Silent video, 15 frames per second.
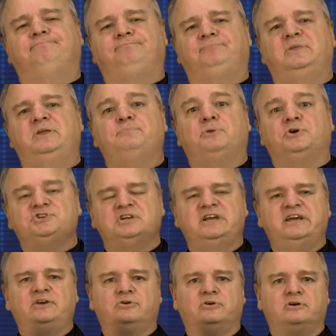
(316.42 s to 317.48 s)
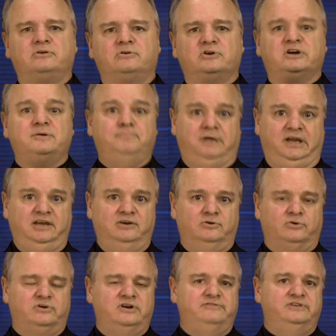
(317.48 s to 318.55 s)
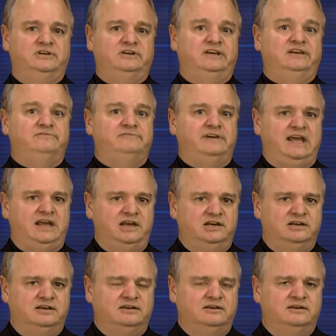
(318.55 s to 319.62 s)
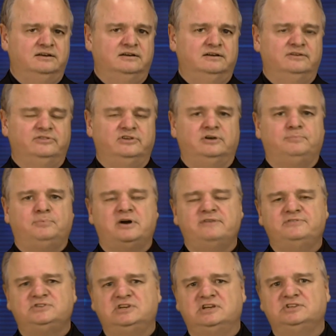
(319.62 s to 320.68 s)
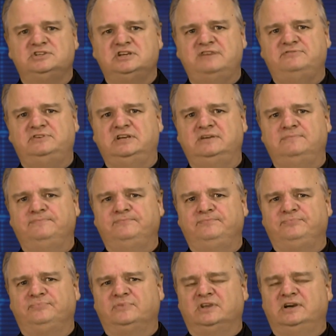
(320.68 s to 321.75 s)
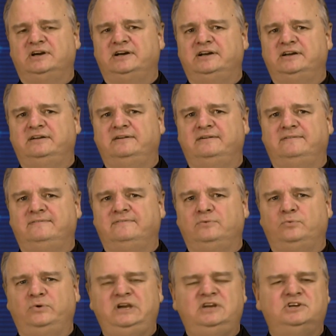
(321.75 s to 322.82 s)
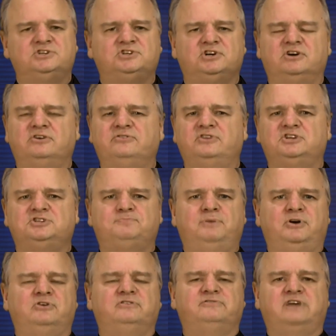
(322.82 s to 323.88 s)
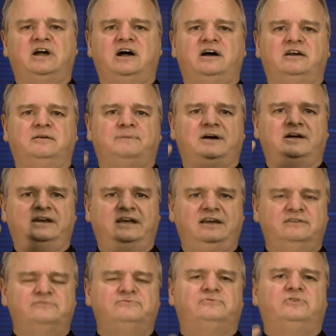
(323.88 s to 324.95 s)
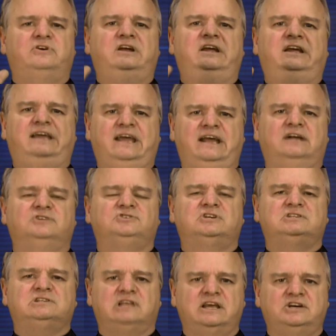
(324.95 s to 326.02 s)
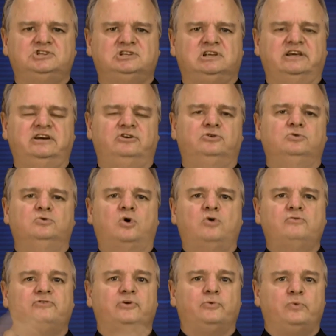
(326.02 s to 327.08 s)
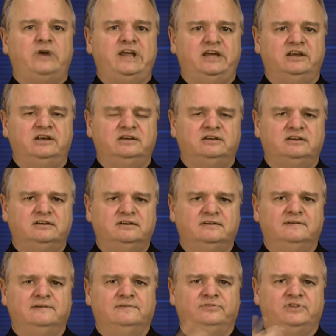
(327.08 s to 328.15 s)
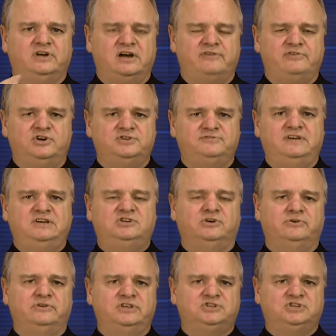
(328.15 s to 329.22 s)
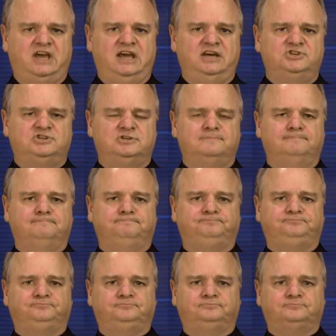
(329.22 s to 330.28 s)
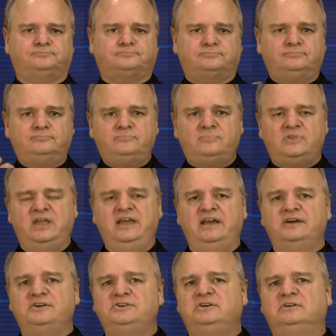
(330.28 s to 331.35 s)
impersonate or compete or even invade their privacy and safety. We discern the Spirit of God upon every Kansas legislator who overrid the governor's veto in this case. And